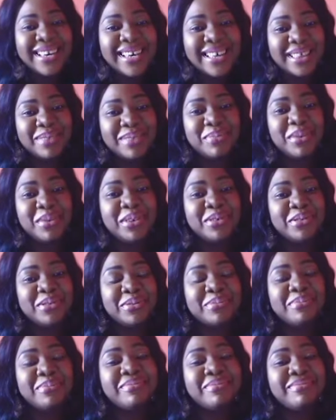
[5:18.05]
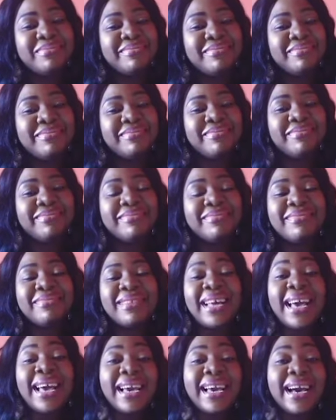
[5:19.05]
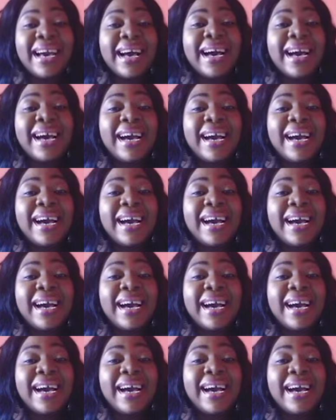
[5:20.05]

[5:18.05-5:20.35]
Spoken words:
in the bedroom. Like,